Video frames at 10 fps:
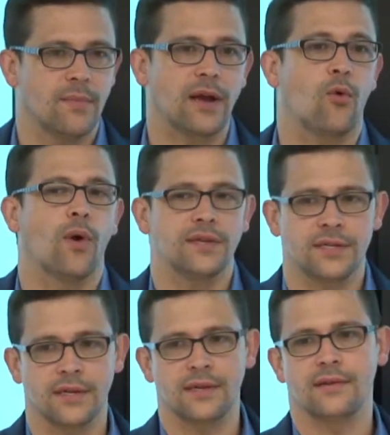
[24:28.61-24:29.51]
might
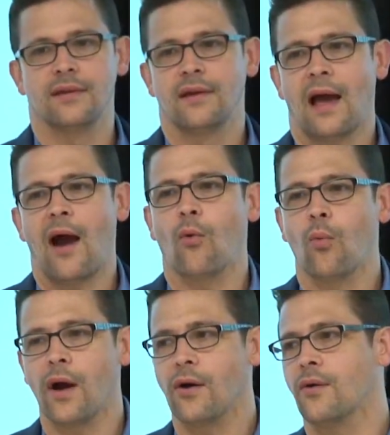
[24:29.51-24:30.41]
question how
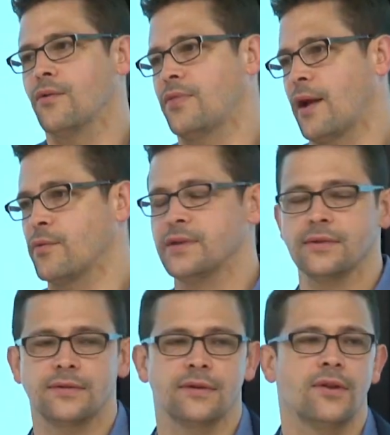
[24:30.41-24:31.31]
well that
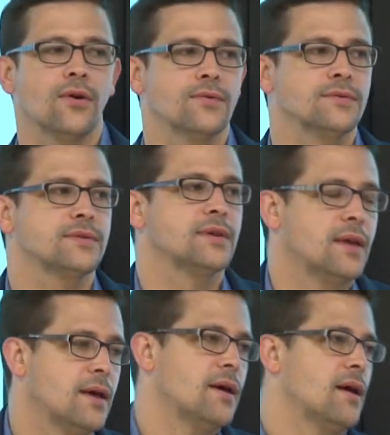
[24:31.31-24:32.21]
researcher knows
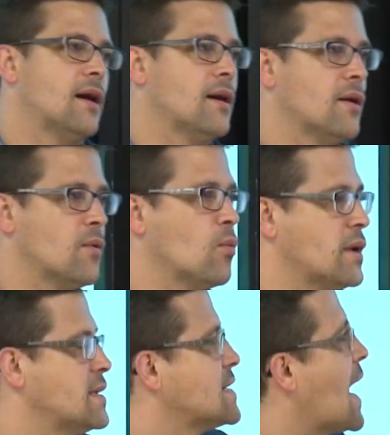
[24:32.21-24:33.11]
uh, what is